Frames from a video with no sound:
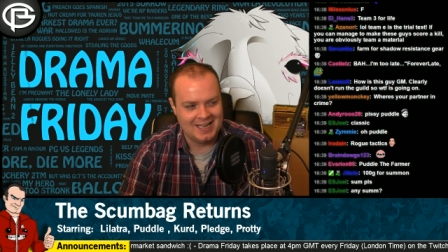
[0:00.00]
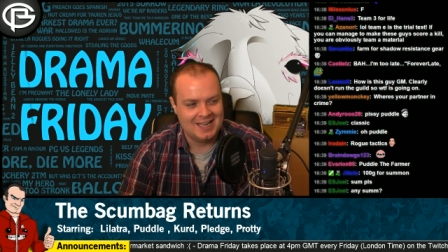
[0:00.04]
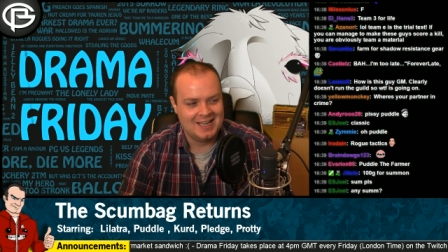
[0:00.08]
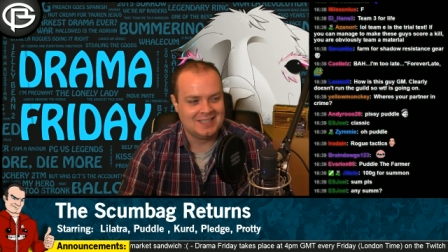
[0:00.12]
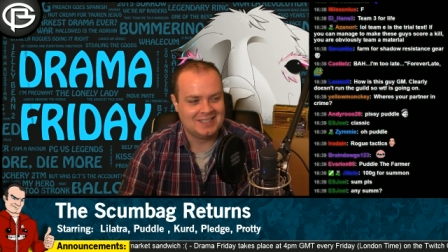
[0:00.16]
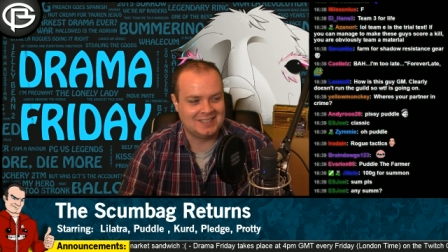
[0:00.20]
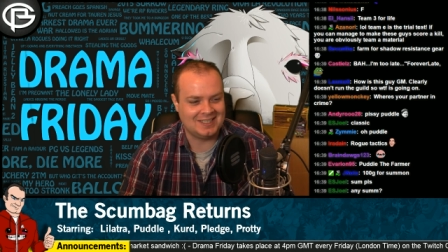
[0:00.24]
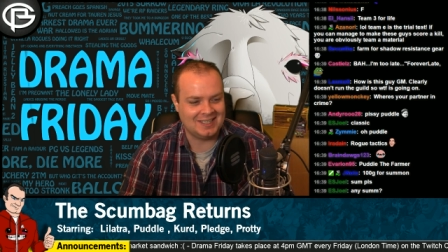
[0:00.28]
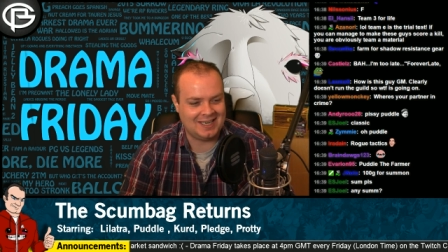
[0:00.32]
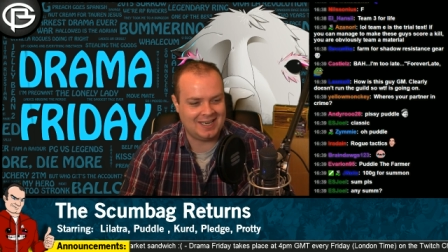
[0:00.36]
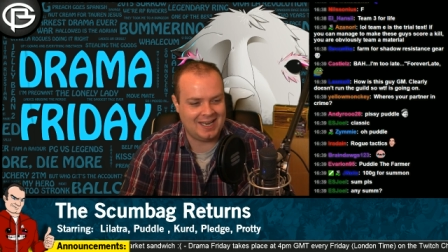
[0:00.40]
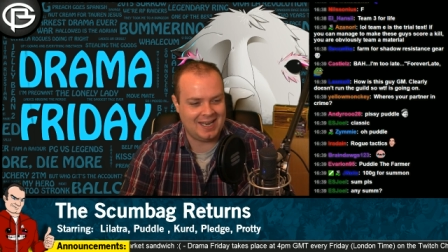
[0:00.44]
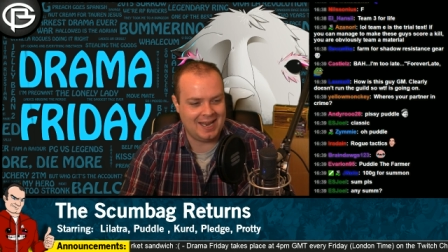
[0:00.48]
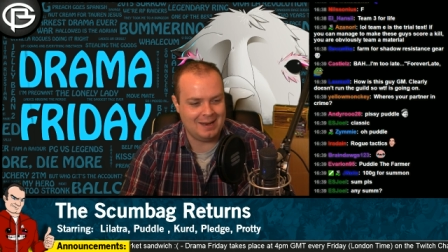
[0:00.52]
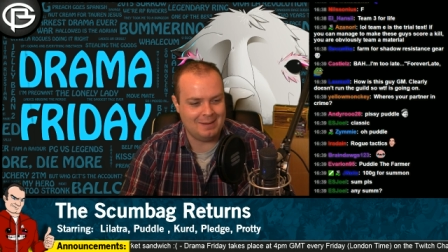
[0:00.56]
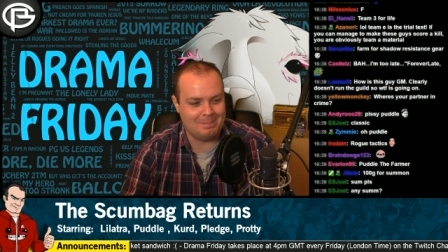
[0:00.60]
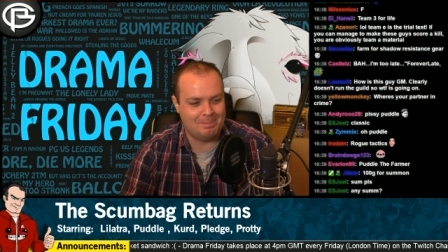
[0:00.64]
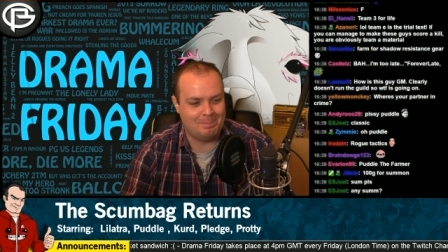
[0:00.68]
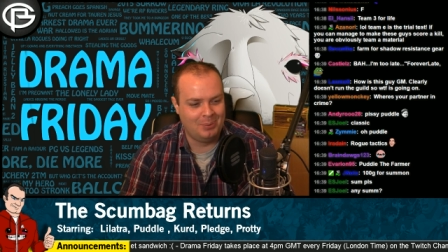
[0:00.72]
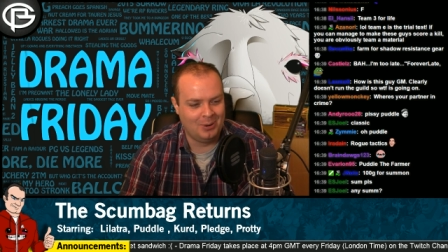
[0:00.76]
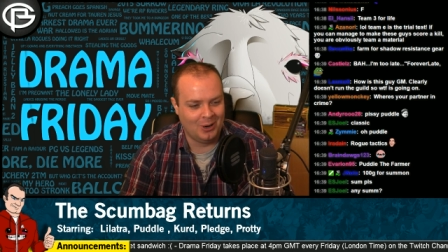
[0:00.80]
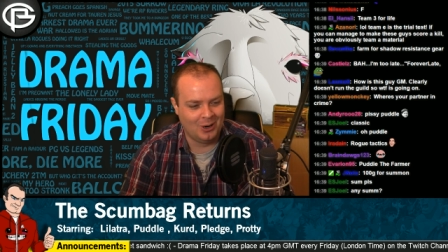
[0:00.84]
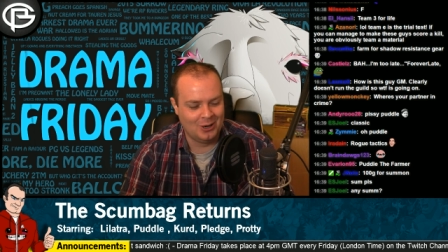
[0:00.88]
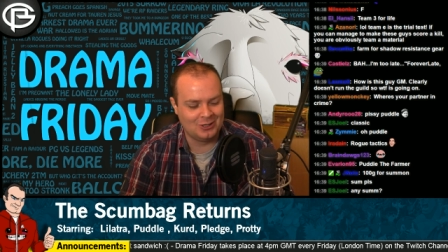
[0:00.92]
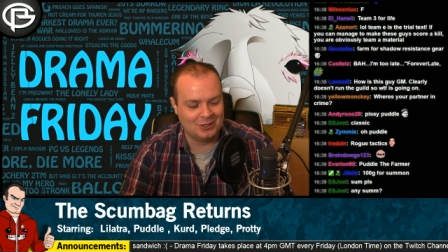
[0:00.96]
to keep
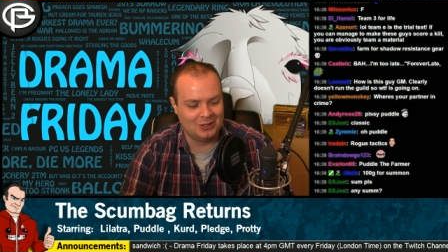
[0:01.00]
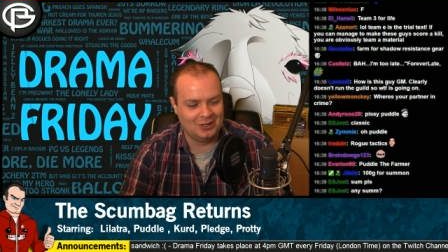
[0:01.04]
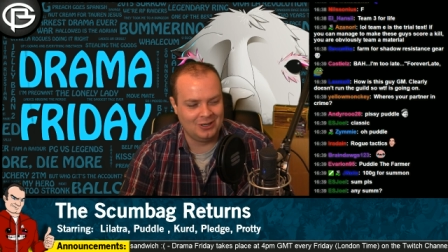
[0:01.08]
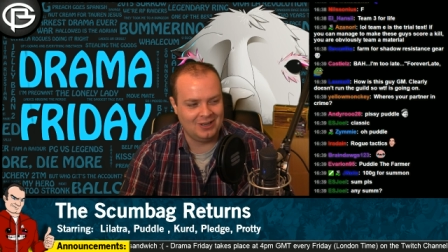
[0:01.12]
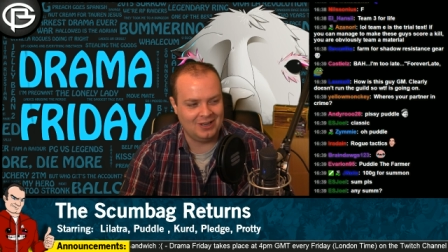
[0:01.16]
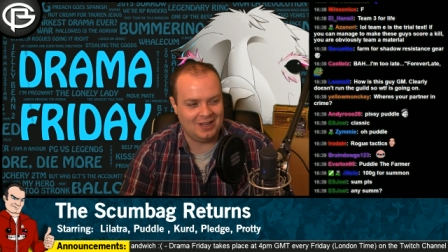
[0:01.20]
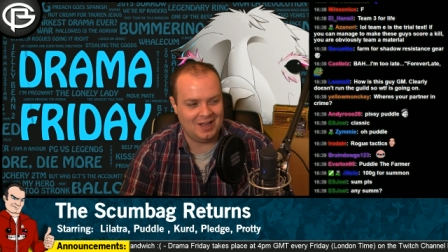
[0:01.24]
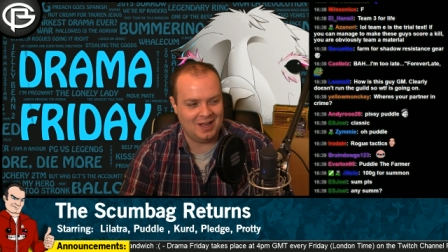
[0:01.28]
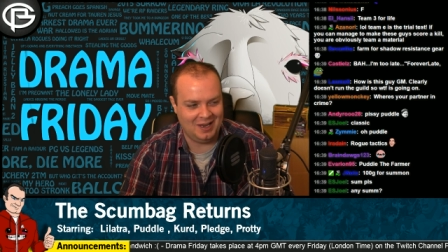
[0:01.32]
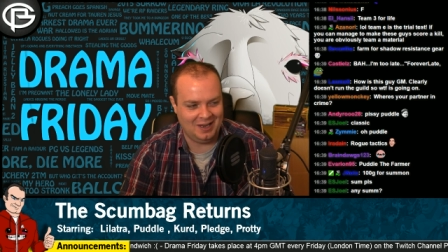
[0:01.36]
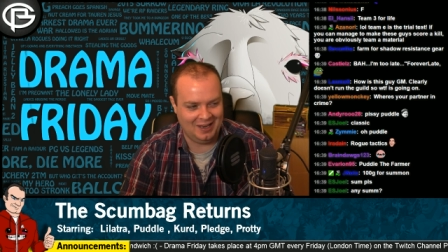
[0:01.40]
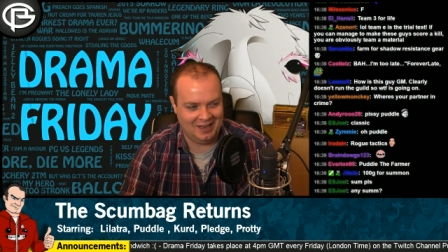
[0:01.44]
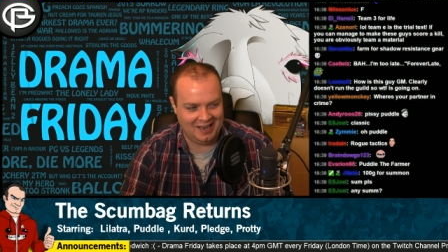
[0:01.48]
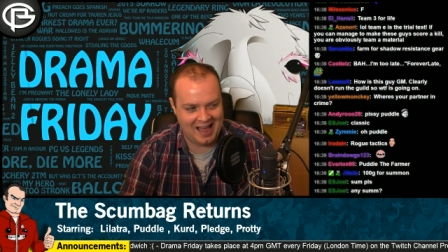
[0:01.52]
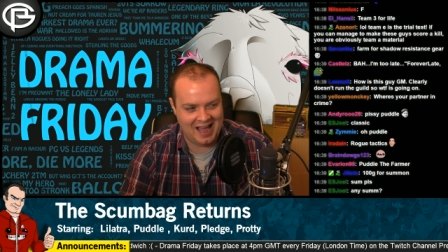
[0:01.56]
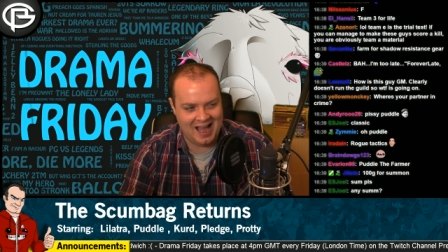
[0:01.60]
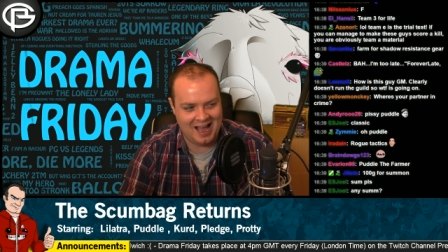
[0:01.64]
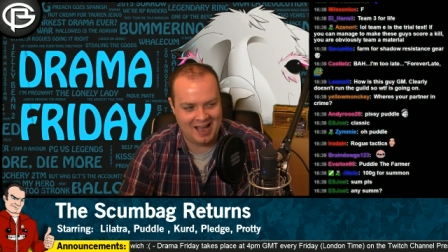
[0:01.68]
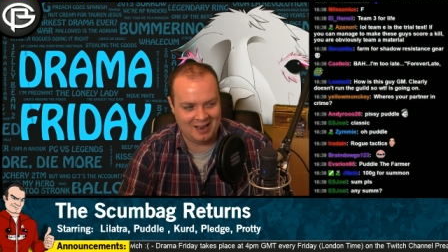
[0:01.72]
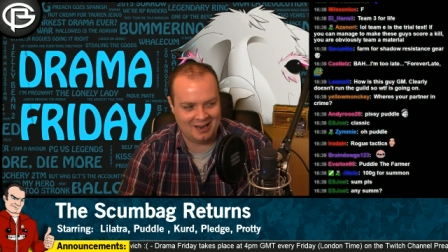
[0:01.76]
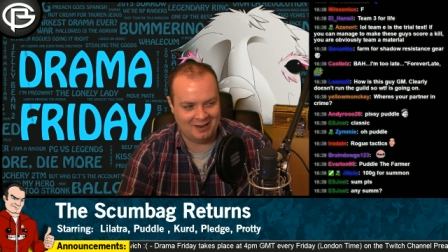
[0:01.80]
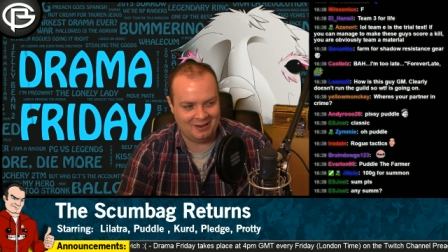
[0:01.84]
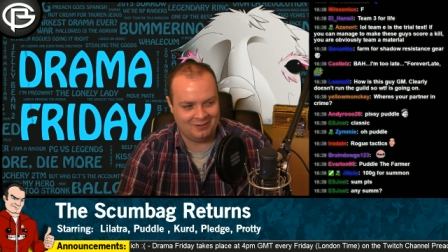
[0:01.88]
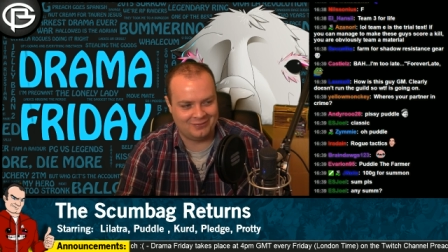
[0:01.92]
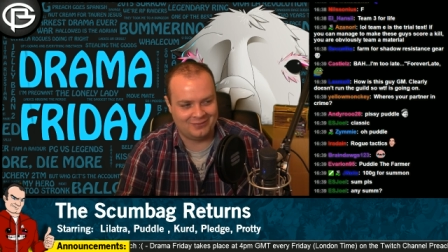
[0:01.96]
Puddle
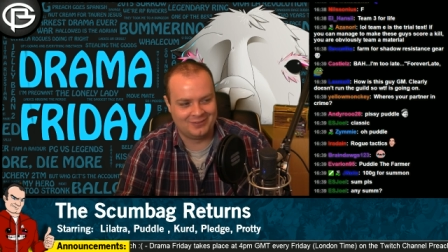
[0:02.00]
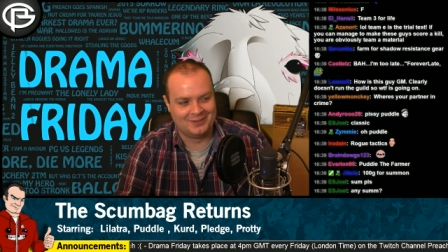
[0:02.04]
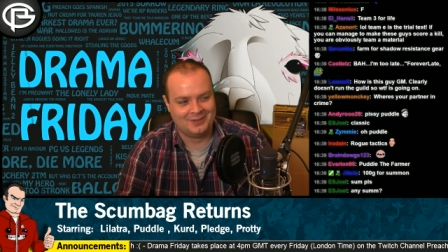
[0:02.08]
alive.